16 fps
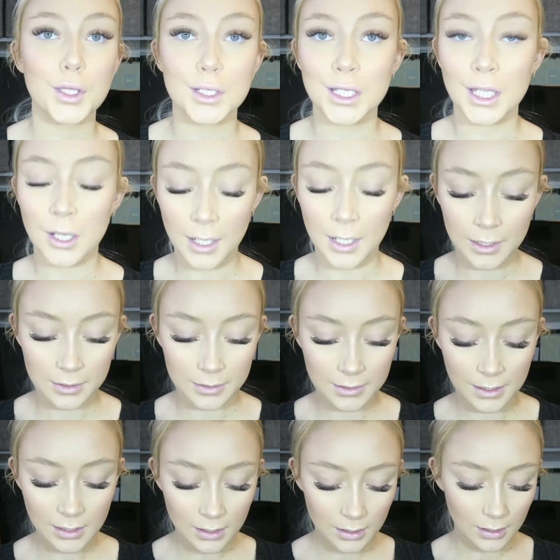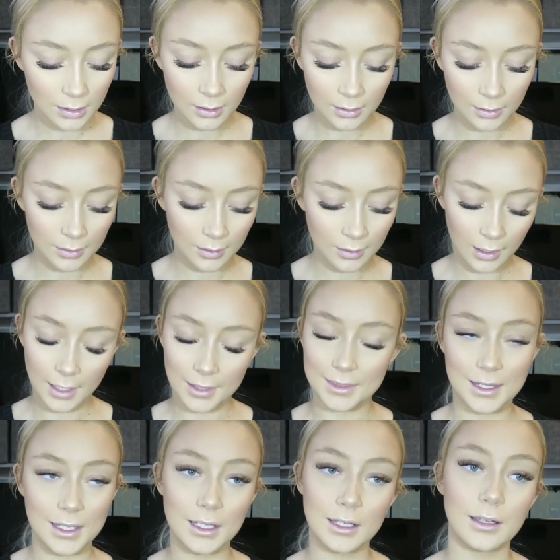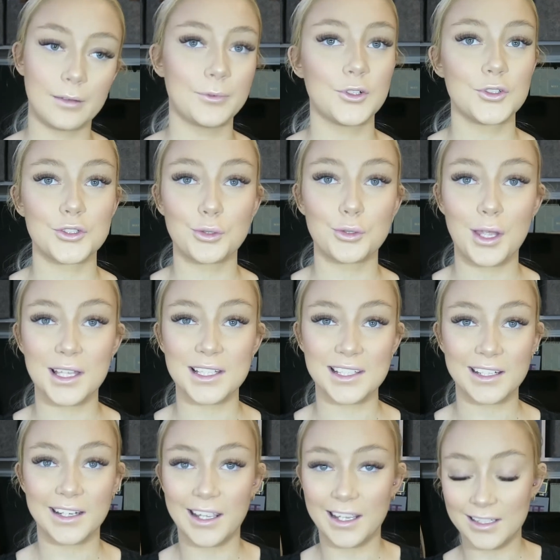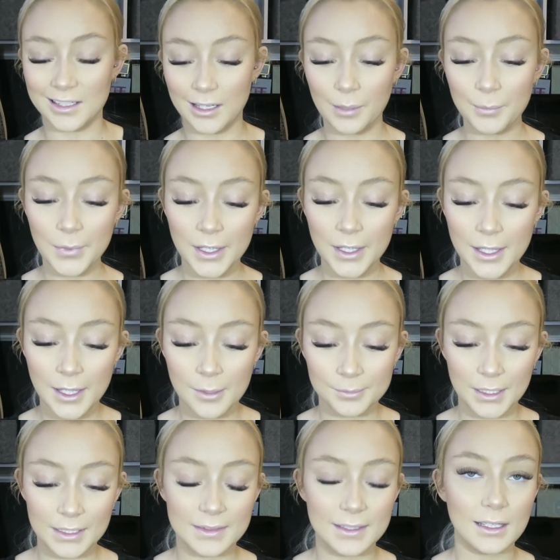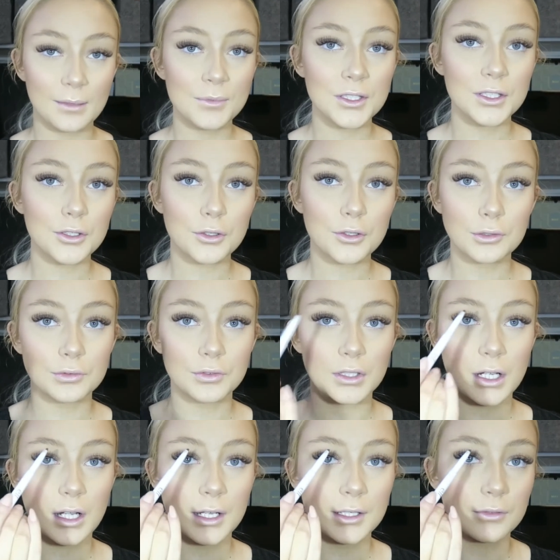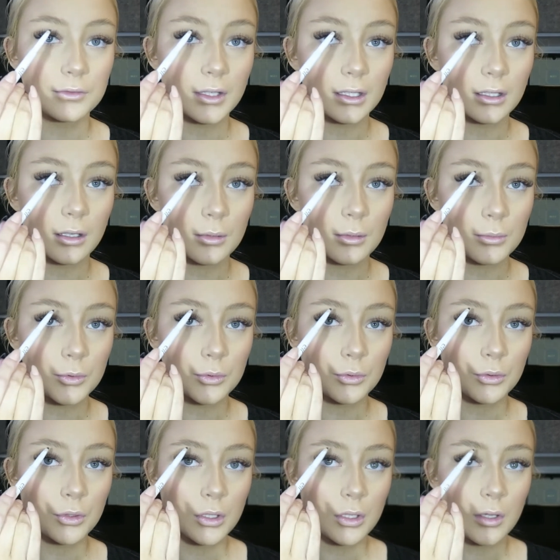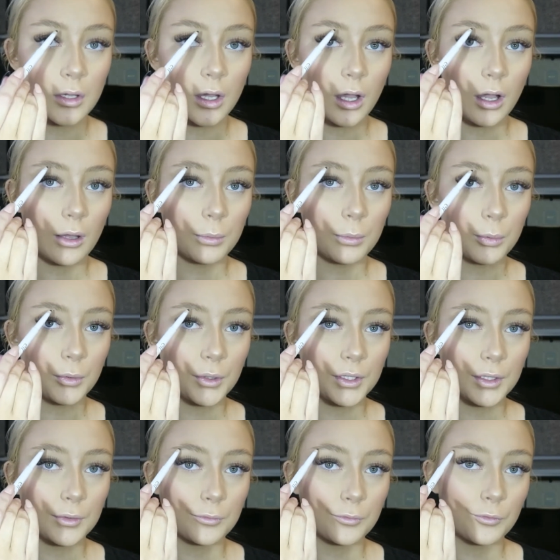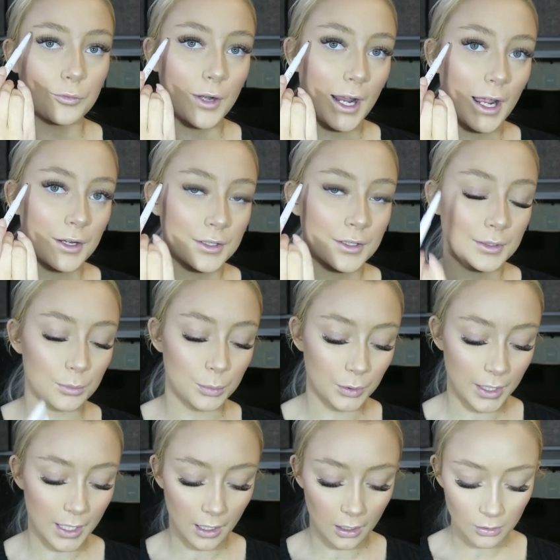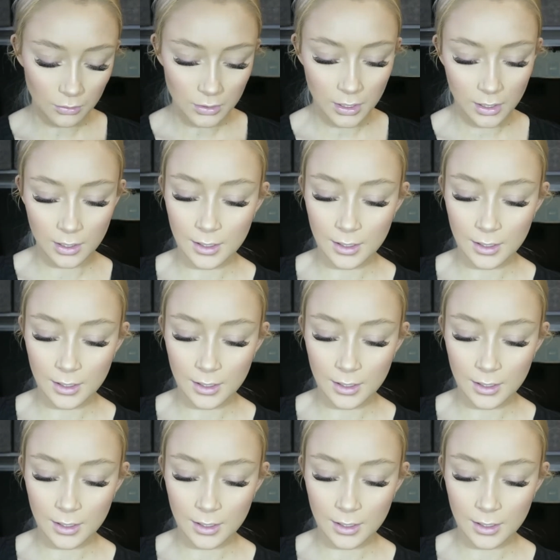Now I think, I'm not sure how it's going to end up, but I think I'm going to go for kind of like a more upward and rounded brow.